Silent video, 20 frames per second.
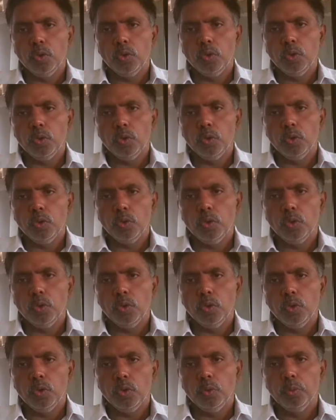Okay,
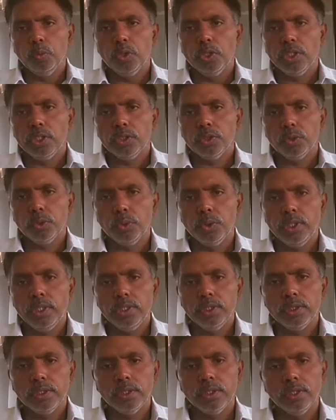good morning
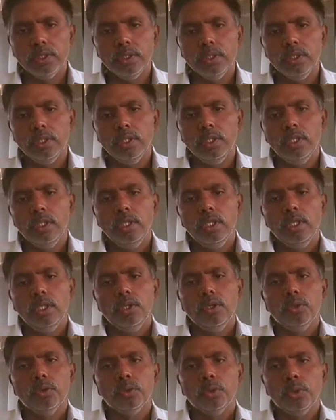students.
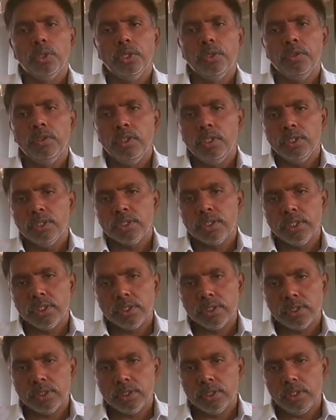Today we will
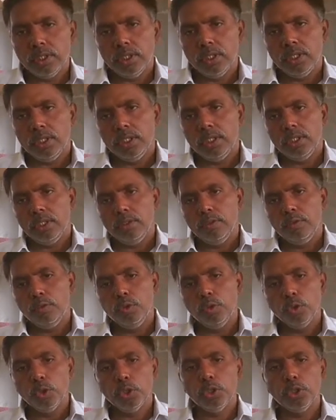discuss
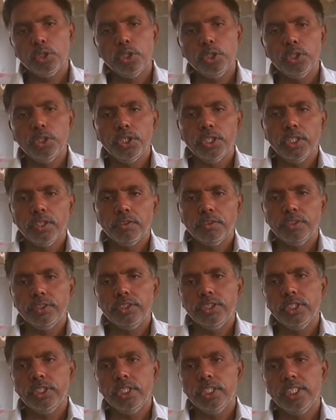fourth unit of
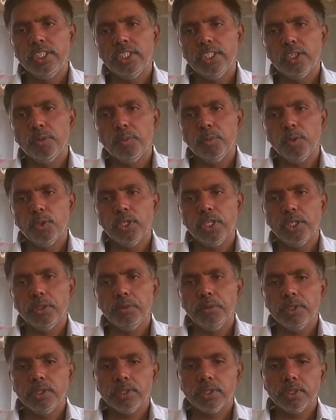engineering
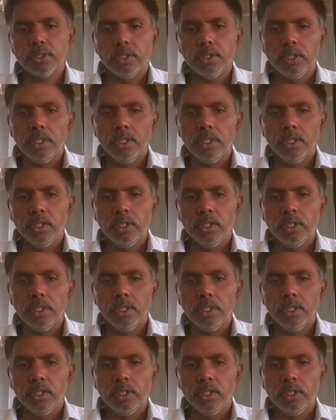thermodynamics,